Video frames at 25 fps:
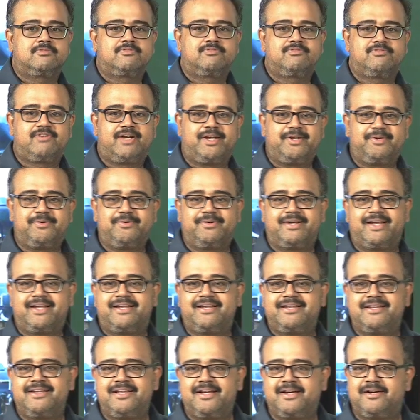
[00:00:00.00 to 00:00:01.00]
Five to
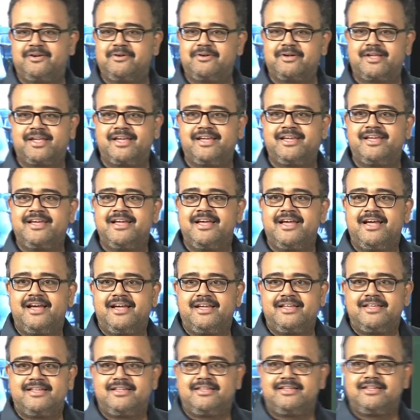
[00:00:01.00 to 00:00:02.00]
10, yeah, okay,
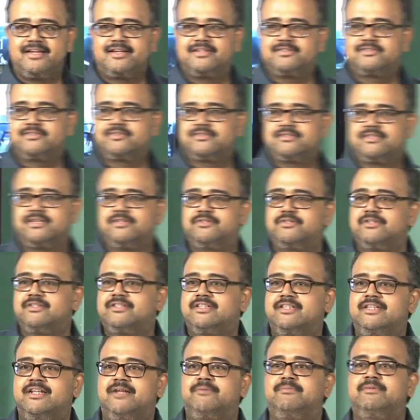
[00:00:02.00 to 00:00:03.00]
yeah. So those
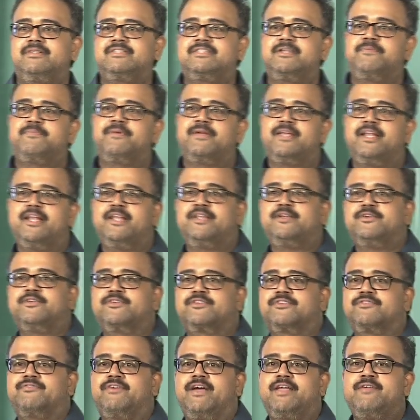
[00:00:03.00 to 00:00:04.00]
are the numbers typically
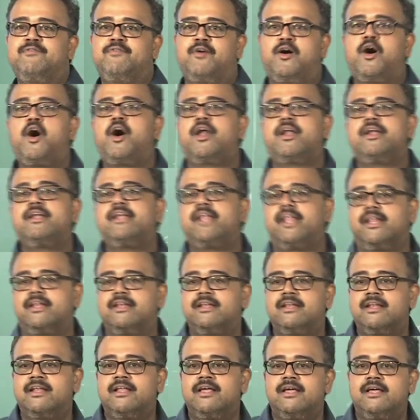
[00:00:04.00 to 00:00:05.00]
used, 5 or
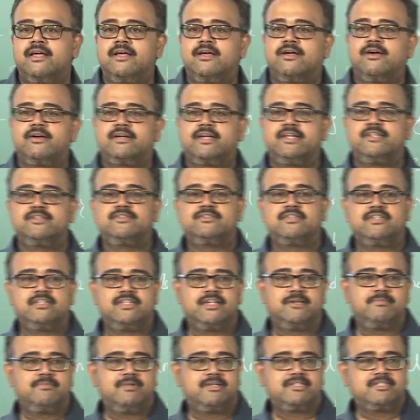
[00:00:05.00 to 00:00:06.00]
10. Okay, those are the
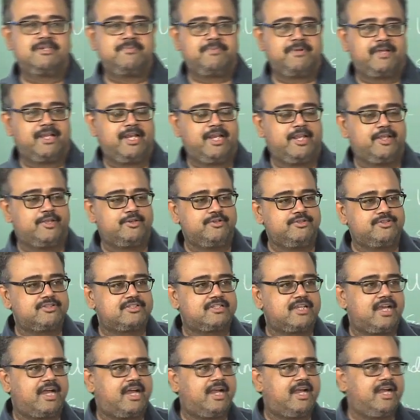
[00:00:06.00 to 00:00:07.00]
numbers typically
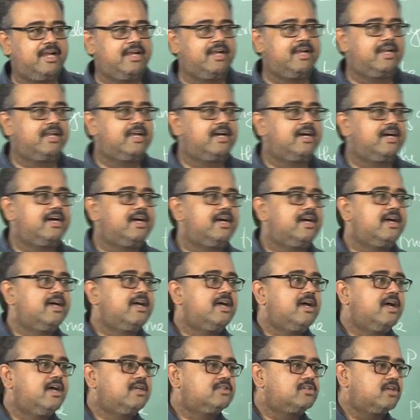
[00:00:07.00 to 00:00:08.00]
used, and
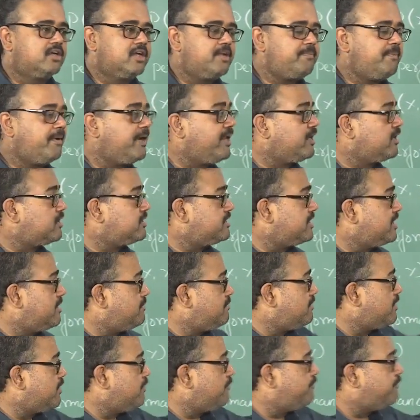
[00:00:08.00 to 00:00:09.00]
so depending on the
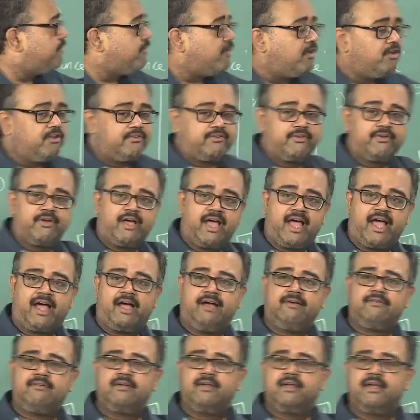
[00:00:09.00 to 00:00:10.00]
number of folds you
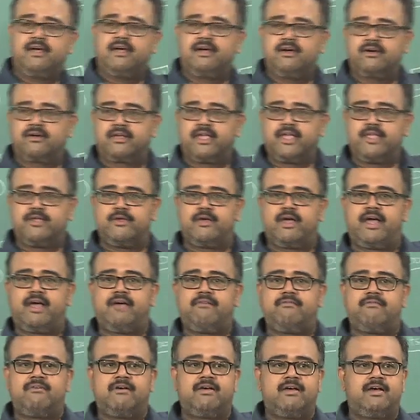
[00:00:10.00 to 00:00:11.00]
have, okay, you
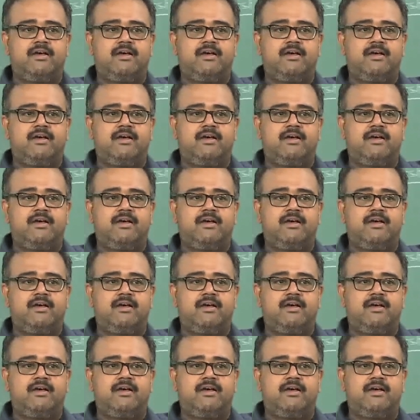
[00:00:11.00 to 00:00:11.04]
have